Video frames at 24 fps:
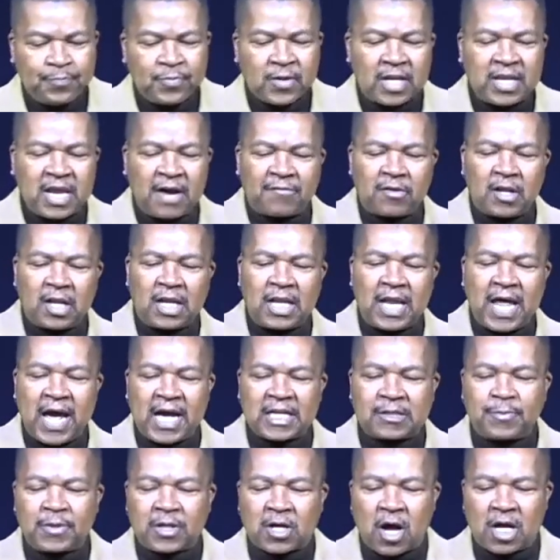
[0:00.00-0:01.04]

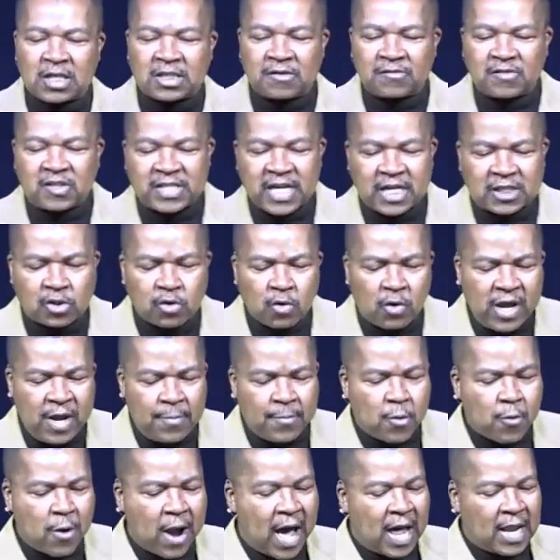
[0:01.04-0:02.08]
Nevertheless, because of sexual
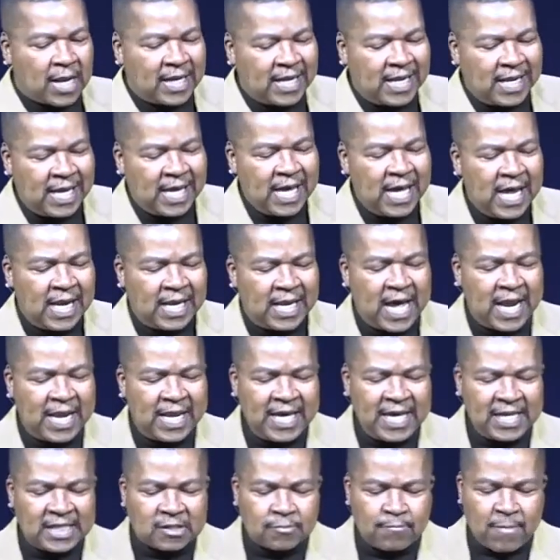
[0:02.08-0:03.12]
immorality, let
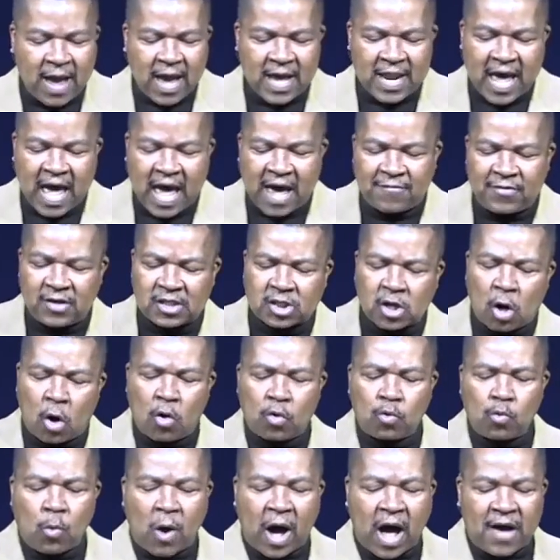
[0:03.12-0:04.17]
each man have his
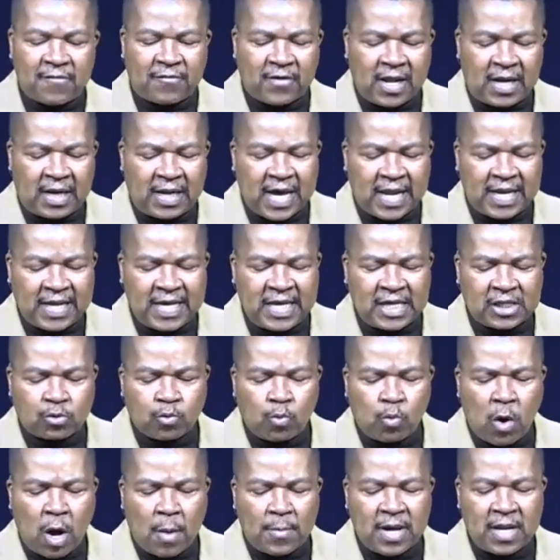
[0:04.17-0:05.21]
own wife, and let each
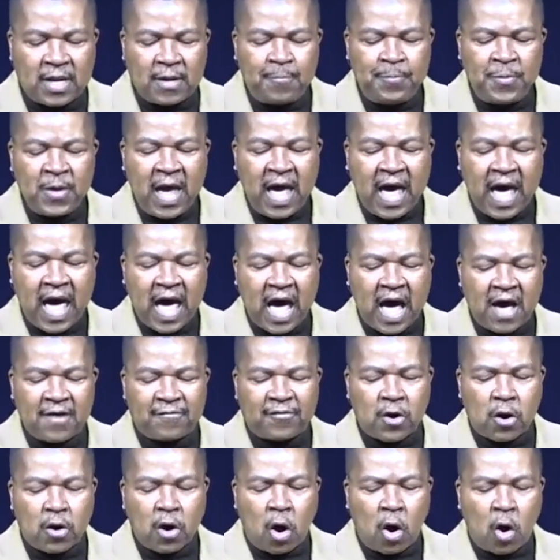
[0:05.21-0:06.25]
woman have
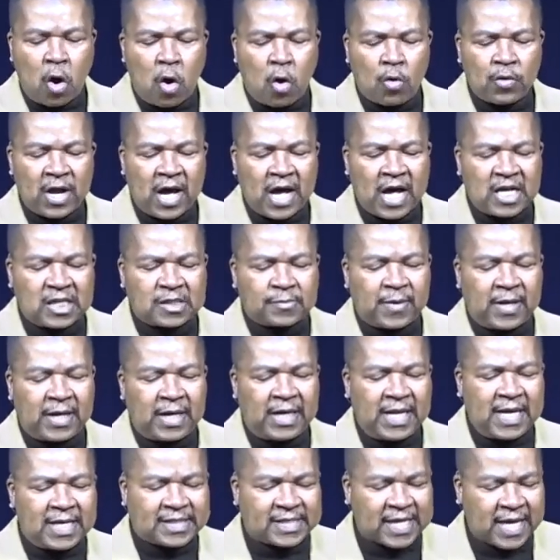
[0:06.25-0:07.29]
her own
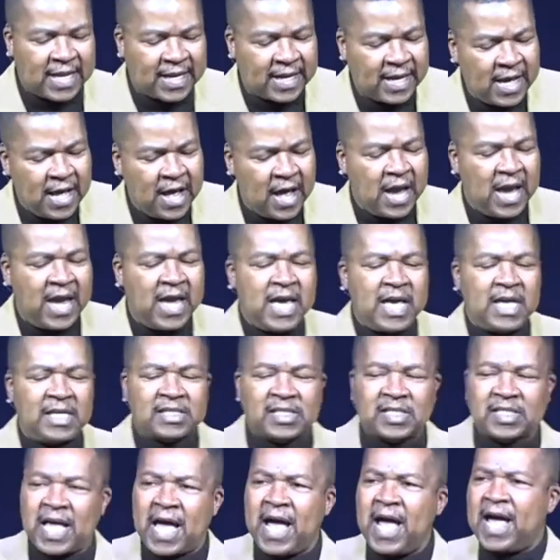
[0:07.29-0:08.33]
husband. Listen,
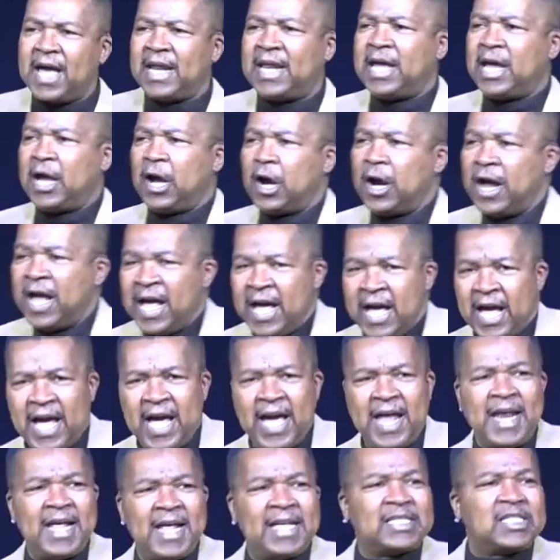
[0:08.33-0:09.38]
he's saying here,
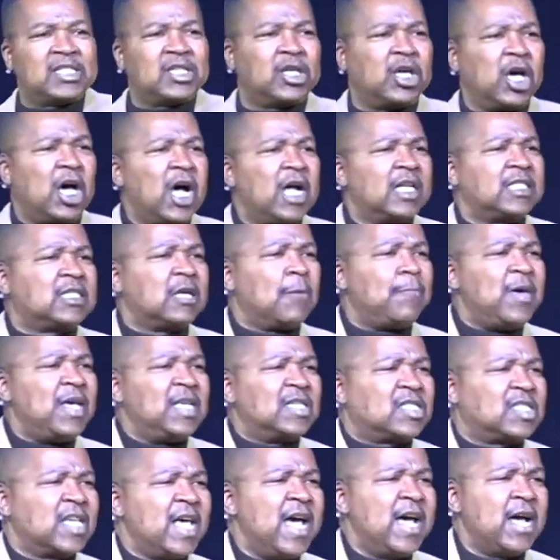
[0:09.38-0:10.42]
it is good to be
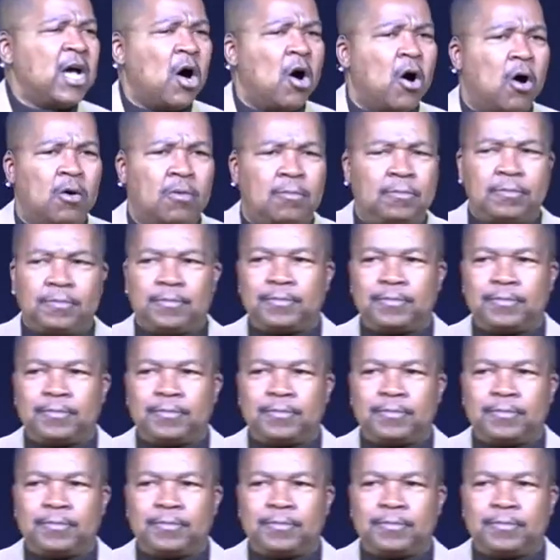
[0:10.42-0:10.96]
single.